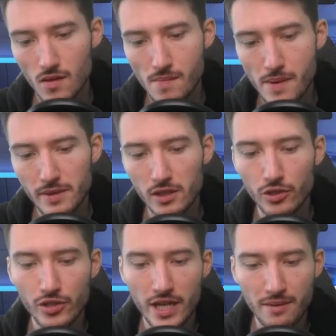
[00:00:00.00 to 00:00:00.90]
Maybe a
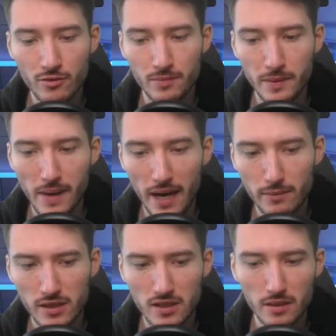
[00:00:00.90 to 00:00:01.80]
good name would be
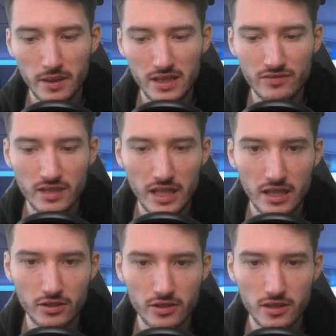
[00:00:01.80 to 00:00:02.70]
Bankbuster, but even then I
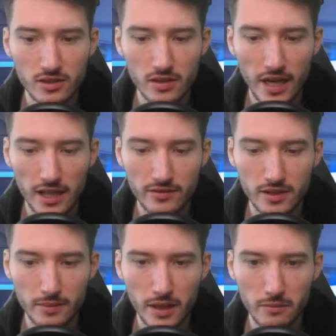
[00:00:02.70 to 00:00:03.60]
could still activate
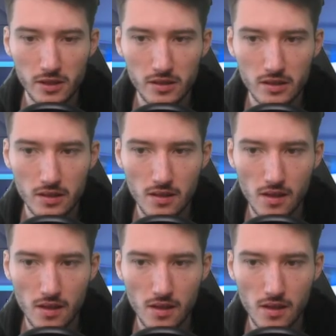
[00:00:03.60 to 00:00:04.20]
the Bankbuster.